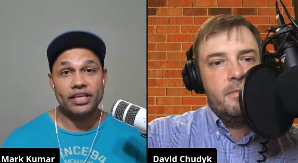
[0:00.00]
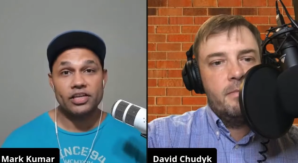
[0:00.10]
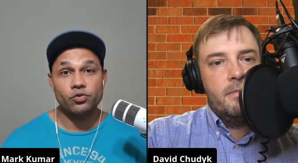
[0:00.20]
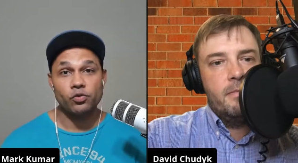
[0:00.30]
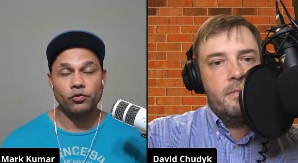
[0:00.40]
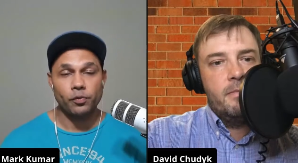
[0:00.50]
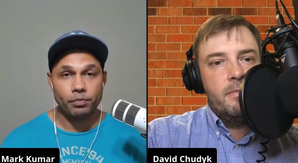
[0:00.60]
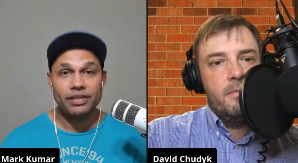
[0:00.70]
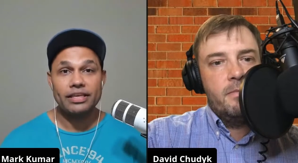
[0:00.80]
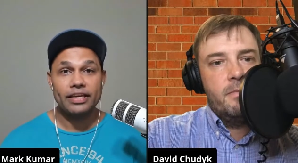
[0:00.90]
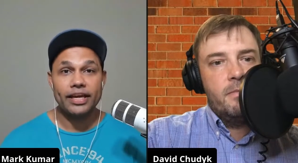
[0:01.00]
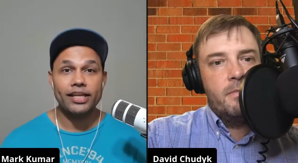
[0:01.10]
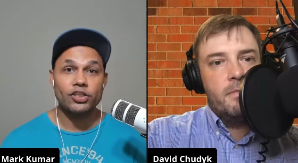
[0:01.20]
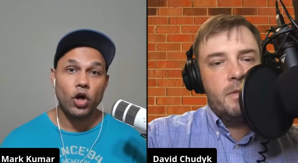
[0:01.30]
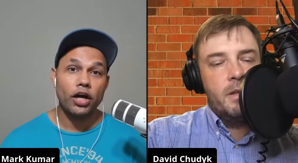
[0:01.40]
Speaker 1: schedule, for being here,
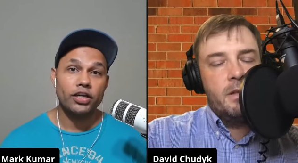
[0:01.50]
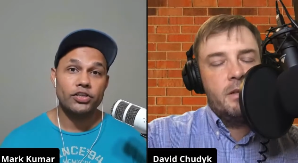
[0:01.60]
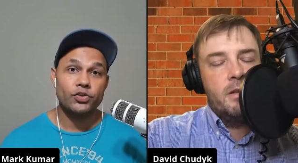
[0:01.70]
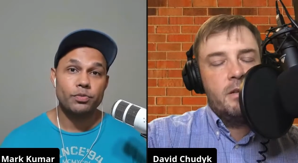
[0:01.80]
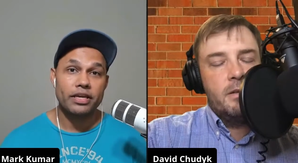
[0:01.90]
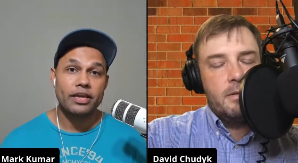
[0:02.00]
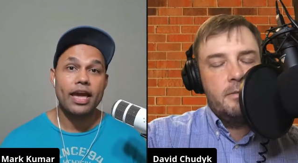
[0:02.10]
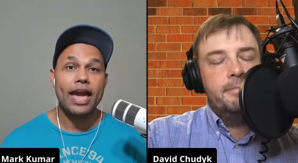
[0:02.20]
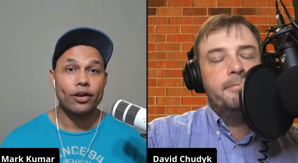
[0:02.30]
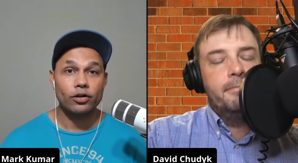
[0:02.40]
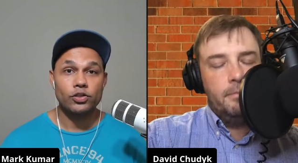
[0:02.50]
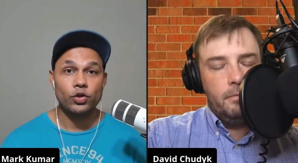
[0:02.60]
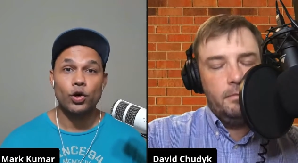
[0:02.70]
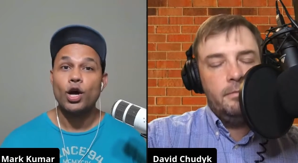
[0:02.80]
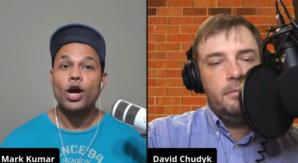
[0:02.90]
talking to me, and
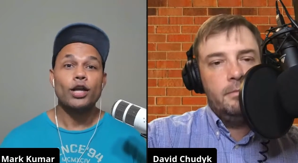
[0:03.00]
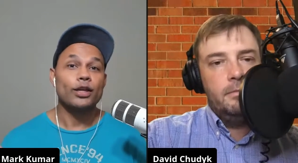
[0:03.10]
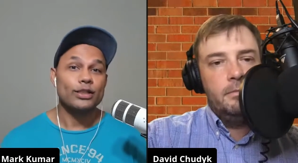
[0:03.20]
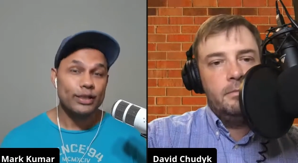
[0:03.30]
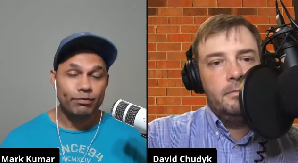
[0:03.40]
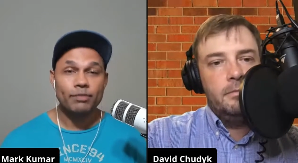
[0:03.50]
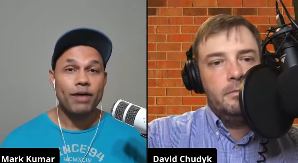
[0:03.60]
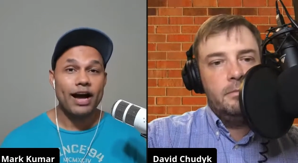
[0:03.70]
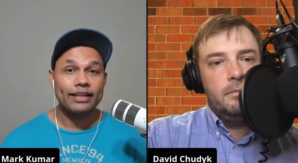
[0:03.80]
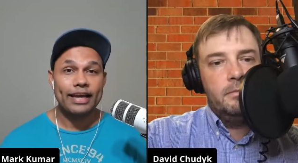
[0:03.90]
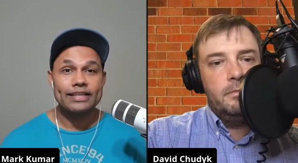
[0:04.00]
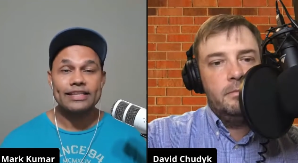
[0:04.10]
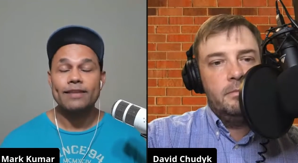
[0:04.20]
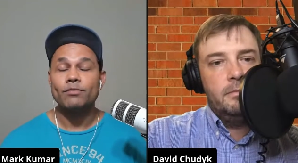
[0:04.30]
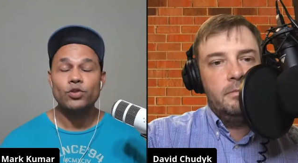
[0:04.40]
also the Simple Podcast
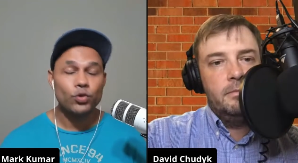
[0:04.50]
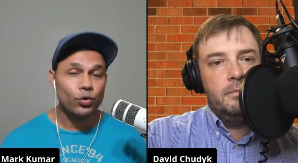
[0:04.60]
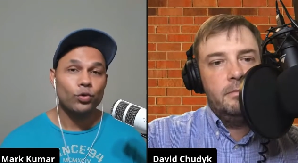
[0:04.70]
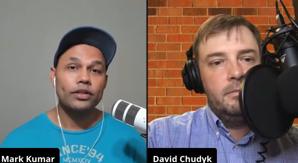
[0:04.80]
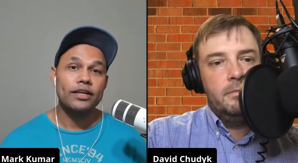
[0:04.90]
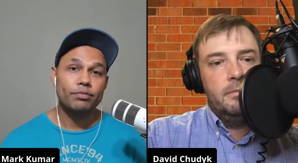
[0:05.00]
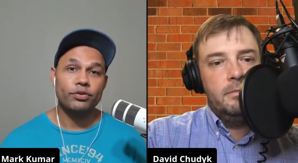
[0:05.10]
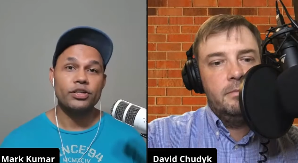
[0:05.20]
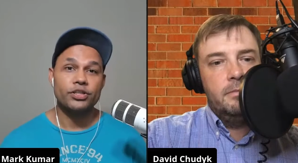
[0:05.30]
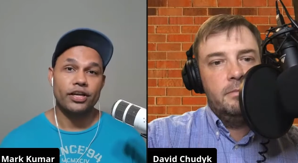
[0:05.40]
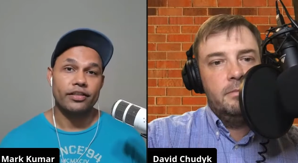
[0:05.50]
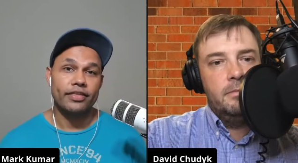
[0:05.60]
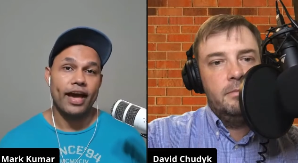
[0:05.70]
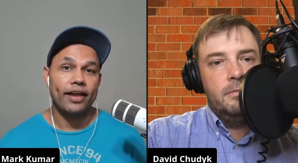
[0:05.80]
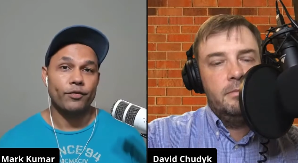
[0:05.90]
team. Truly appreciate
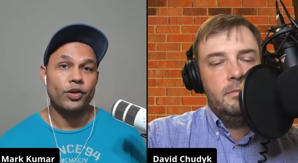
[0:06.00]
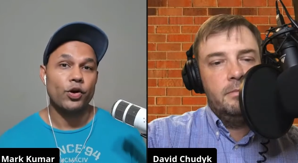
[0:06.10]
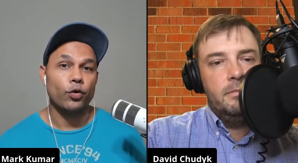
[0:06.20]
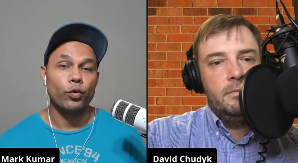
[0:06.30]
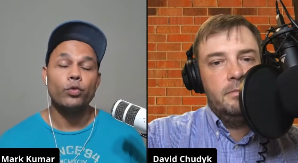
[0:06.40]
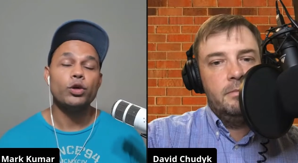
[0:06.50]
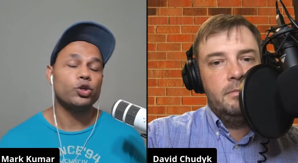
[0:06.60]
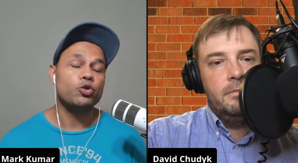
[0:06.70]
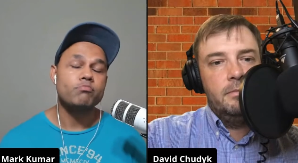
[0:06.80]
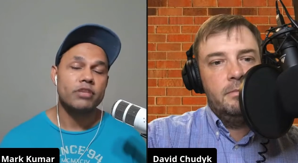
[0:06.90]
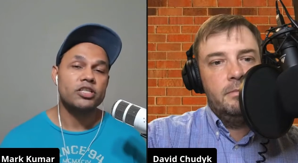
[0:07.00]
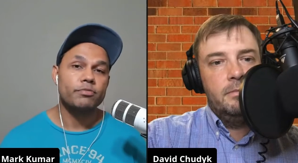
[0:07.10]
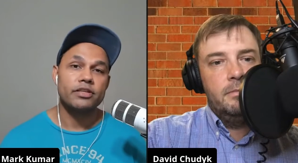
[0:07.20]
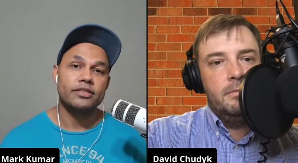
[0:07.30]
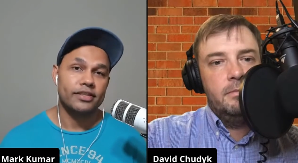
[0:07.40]
that. You know, we wish you much,
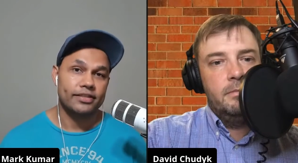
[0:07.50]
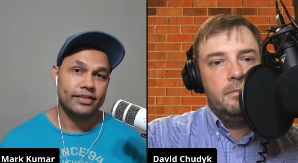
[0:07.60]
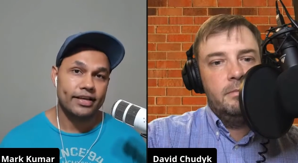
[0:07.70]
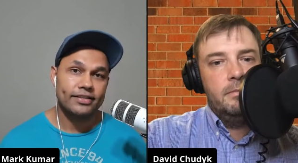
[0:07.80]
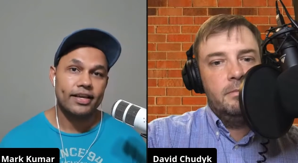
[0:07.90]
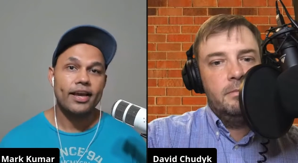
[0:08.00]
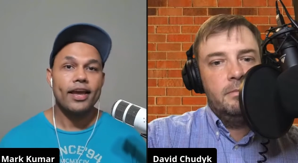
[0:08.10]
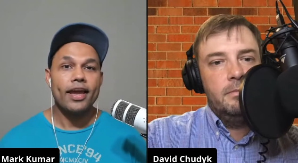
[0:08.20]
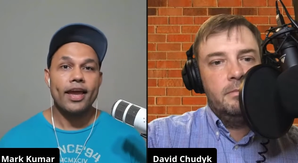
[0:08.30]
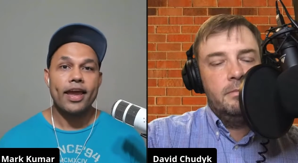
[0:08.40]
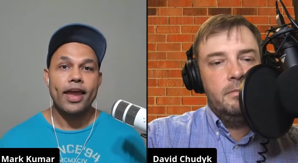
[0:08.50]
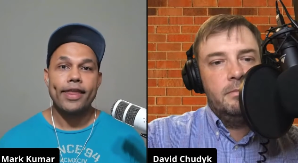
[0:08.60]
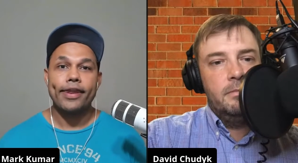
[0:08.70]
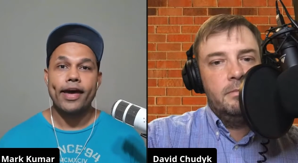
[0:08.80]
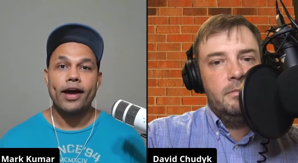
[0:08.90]
much success.
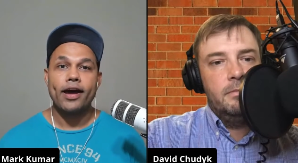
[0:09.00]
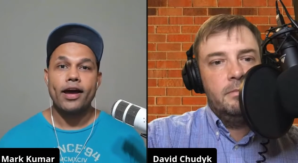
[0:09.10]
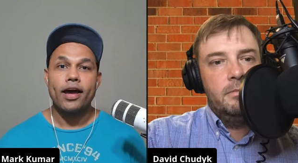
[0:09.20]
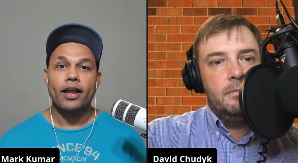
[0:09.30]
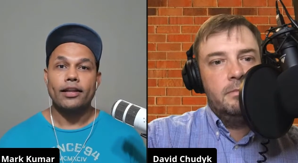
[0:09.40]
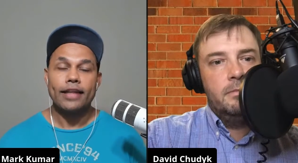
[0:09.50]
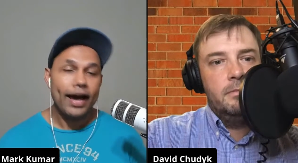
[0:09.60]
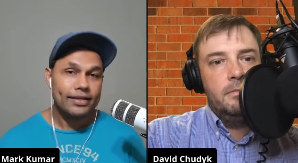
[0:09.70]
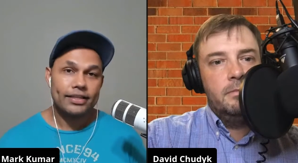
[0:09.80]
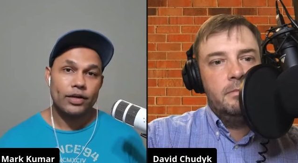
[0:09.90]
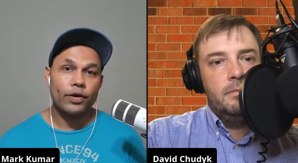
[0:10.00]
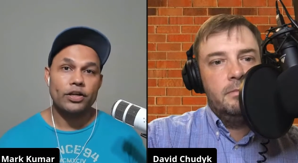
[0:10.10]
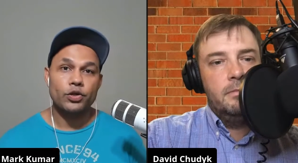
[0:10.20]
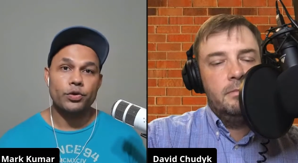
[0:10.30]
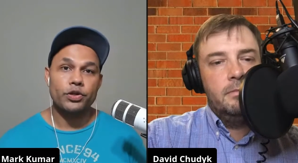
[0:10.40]
And, uh, last thing I want
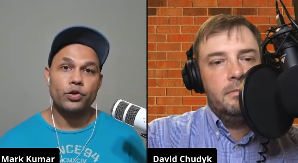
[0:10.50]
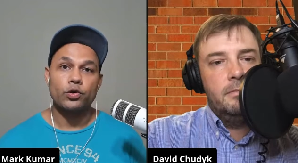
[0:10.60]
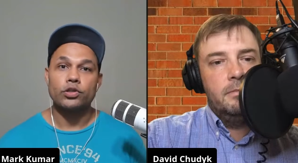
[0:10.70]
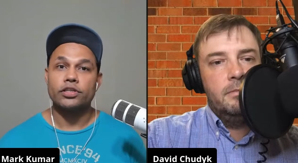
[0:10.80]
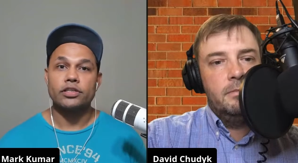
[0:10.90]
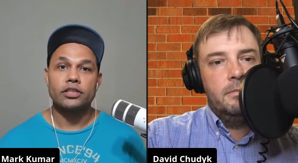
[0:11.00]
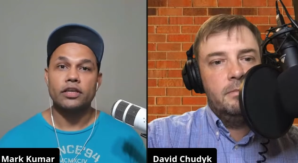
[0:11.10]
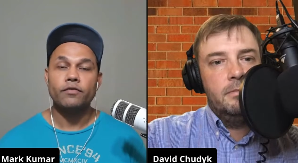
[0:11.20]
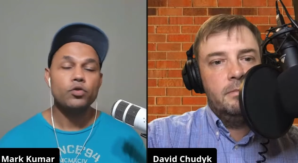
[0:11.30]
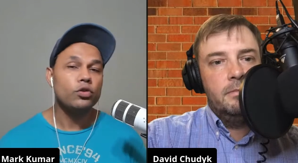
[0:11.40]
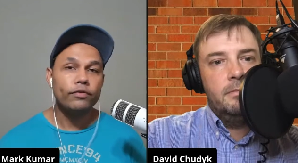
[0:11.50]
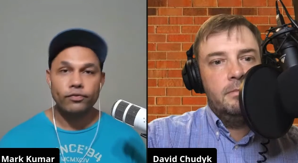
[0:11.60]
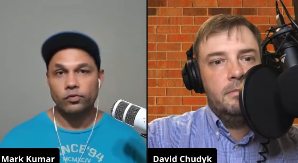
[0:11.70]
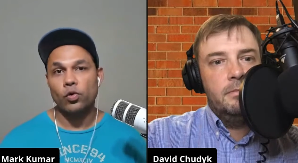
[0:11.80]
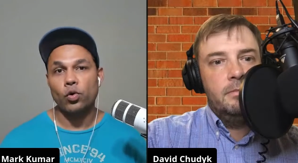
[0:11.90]
to do with you is just give you the
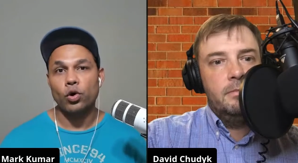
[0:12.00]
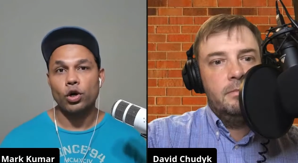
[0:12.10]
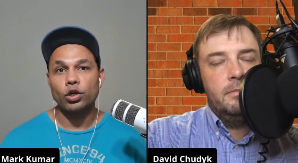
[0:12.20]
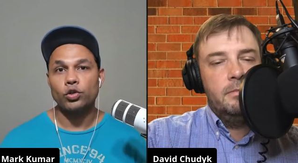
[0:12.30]
floor.